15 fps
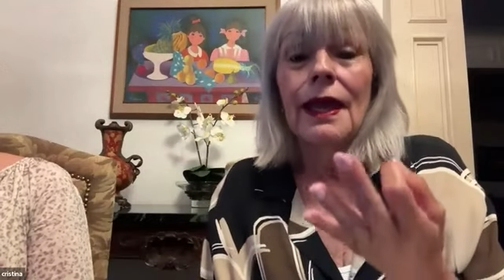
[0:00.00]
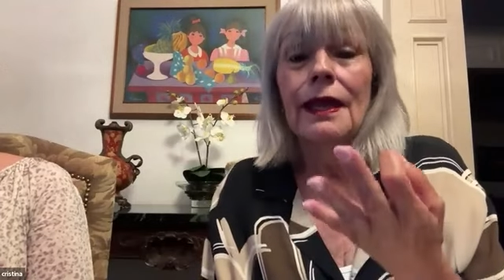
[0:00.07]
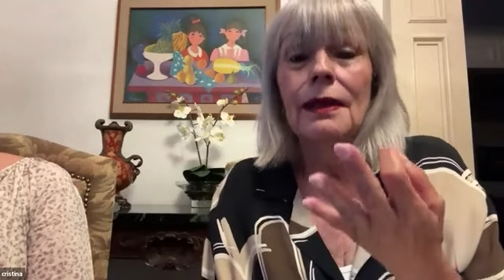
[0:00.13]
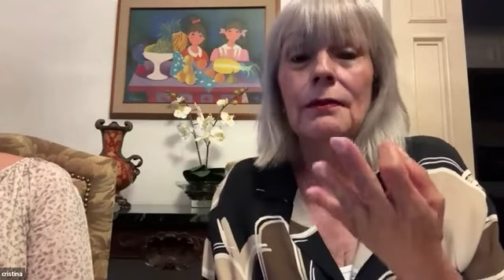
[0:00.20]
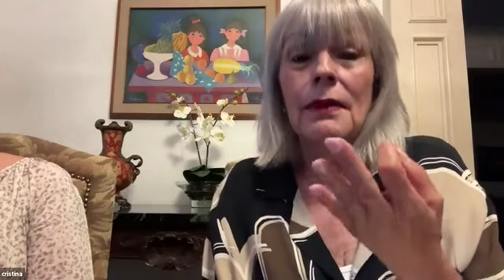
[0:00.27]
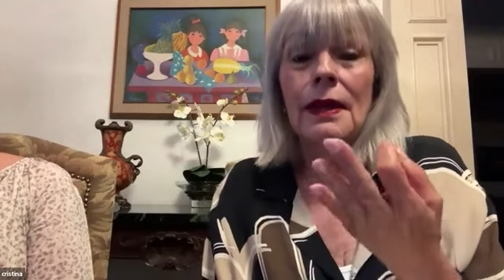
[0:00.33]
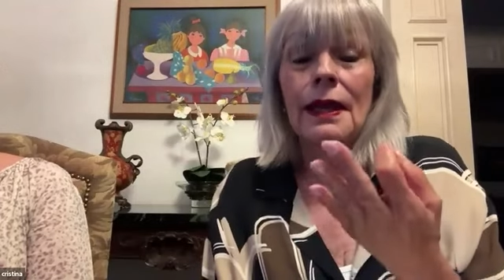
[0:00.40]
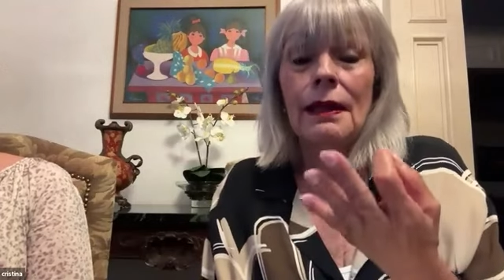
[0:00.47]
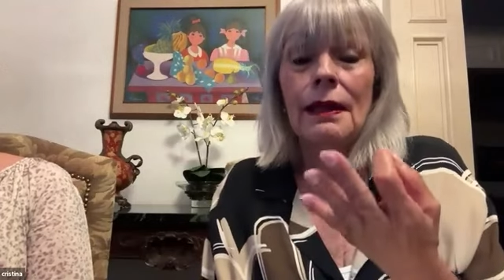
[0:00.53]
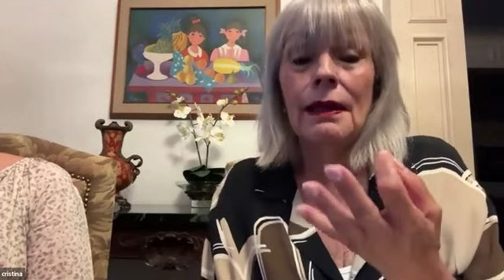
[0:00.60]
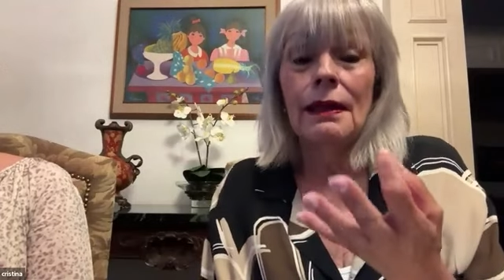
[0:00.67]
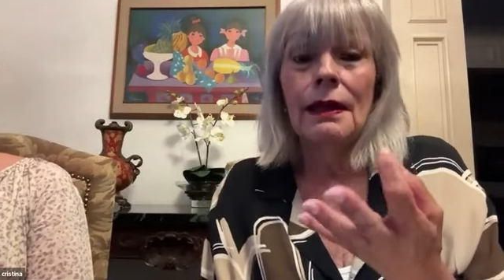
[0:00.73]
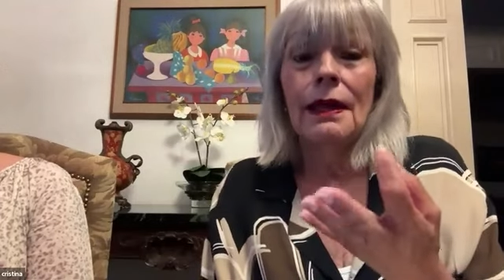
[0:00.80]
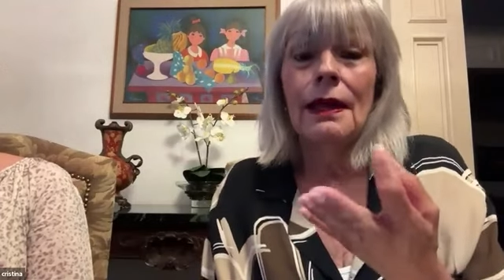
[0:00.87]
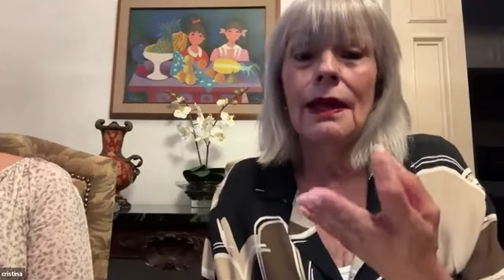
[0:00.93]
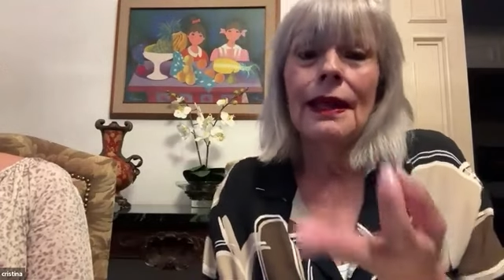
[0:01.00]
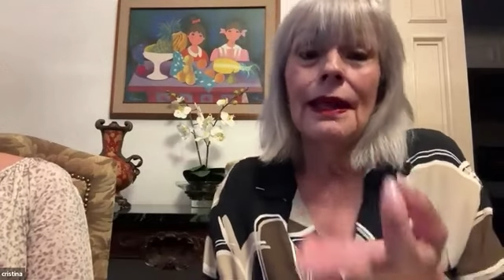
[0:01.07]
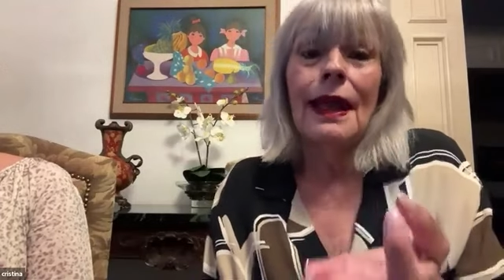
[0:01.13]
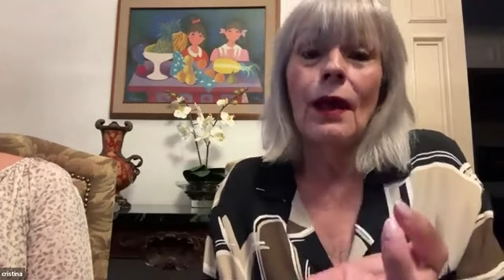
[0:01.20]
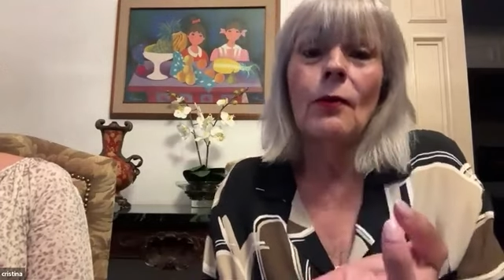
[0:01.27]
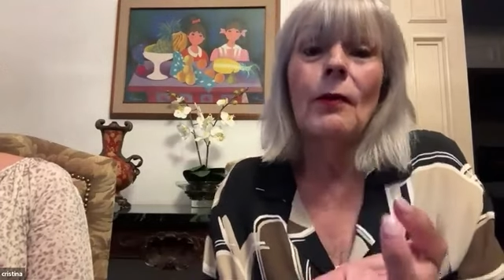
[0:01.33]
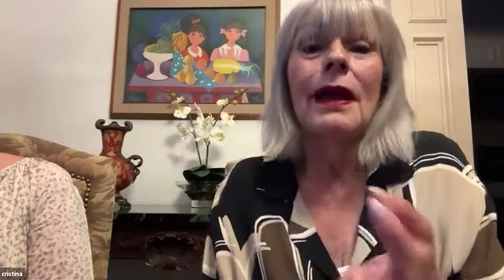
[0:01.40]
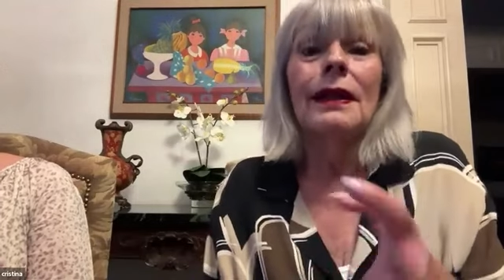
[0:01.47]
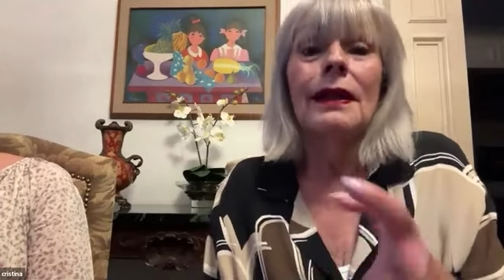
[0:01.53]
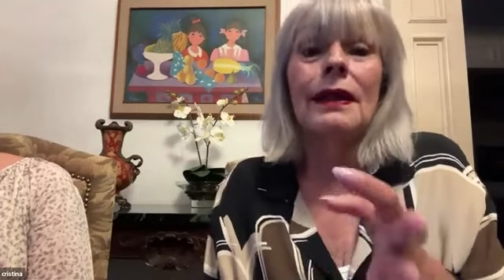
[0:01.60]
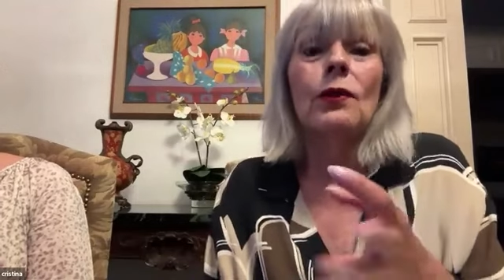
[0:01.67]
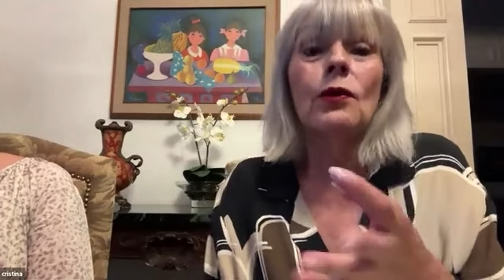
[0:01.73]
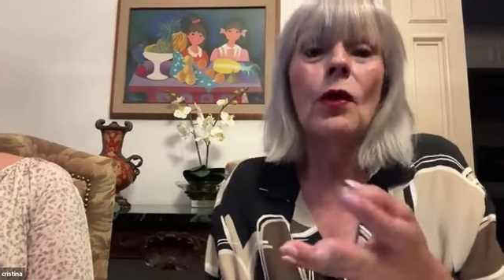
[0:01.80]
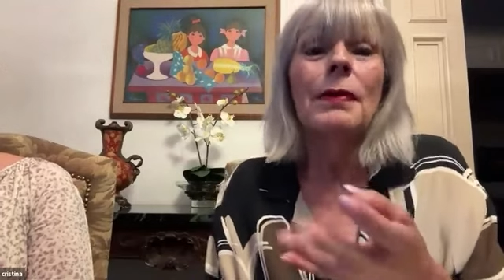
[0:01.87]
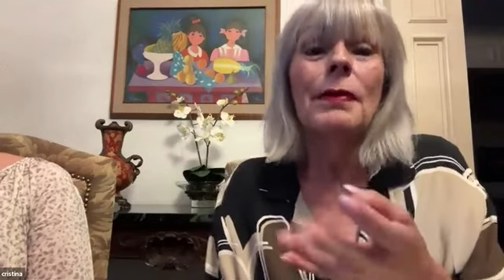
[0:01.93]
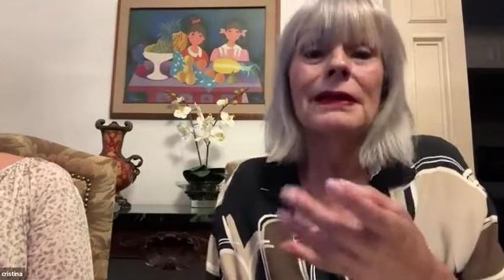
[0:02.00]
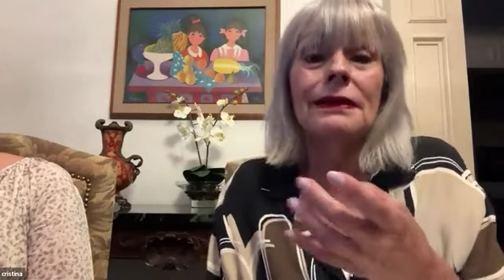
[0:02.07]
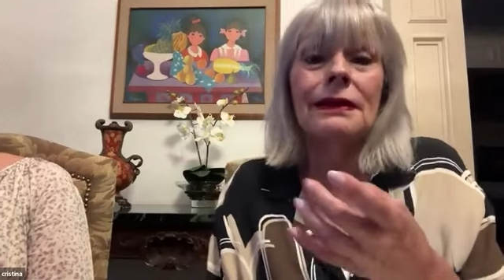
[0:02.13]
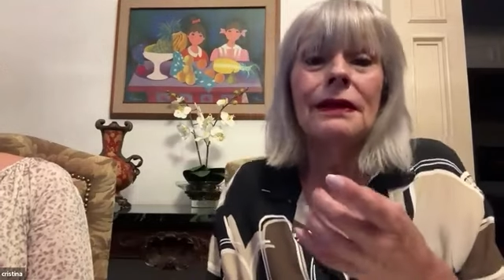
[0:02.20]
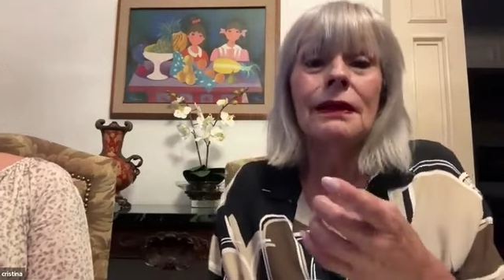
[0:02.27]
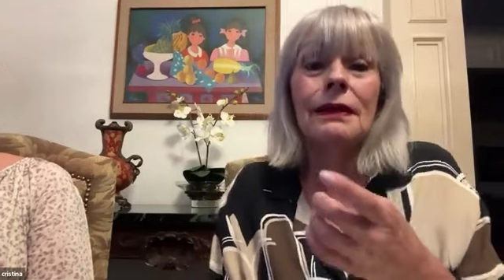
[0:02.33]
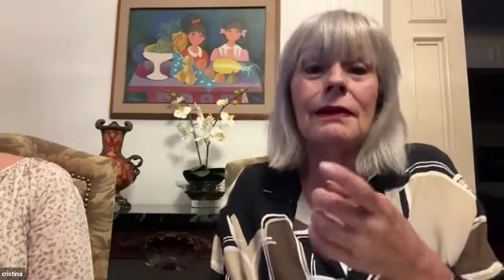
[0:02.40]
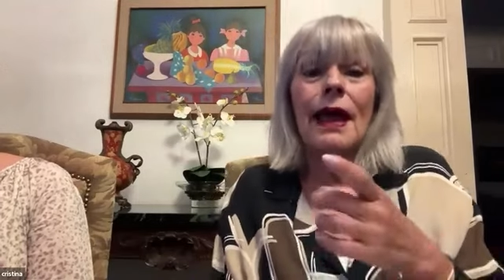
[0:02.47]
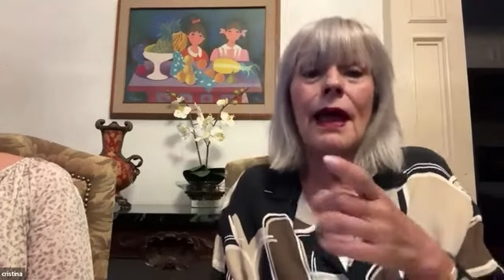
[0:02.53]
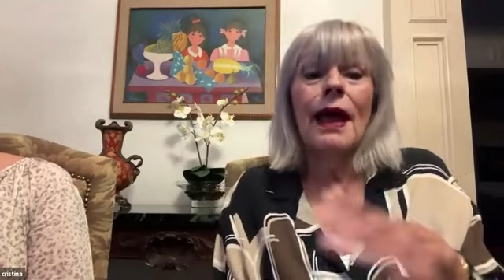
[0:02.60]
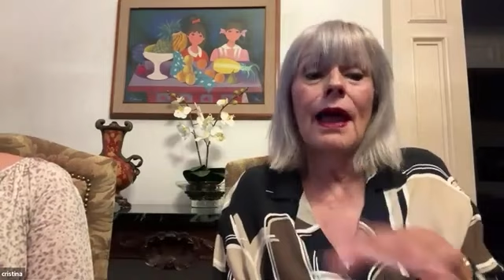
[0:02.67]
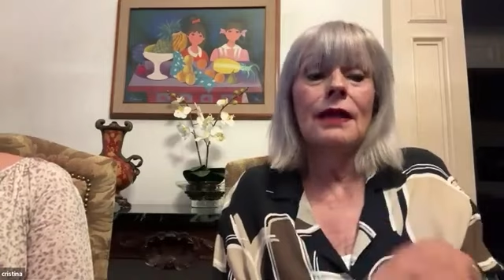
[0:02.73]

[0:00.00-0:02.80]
and now my neuropathy.